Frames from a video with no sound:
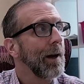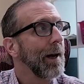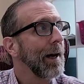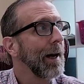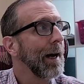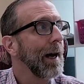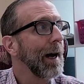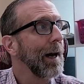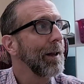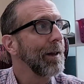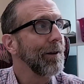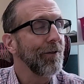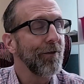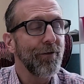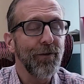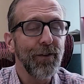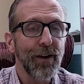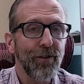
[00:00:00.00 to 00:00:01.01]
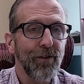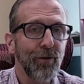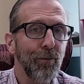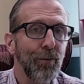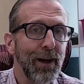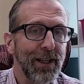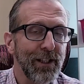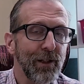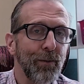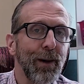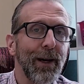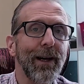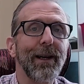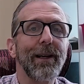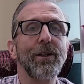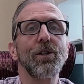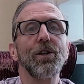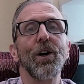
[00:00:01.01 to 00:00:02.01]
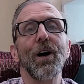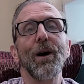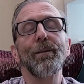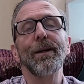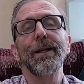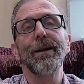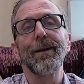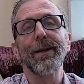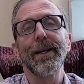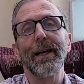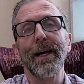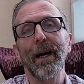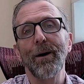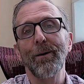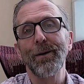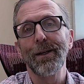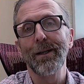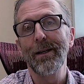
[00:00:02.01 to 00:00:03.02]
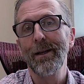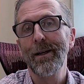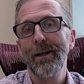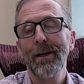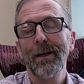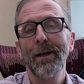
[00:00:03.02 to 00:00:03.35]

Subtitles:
And the fifth best paying job in Erie County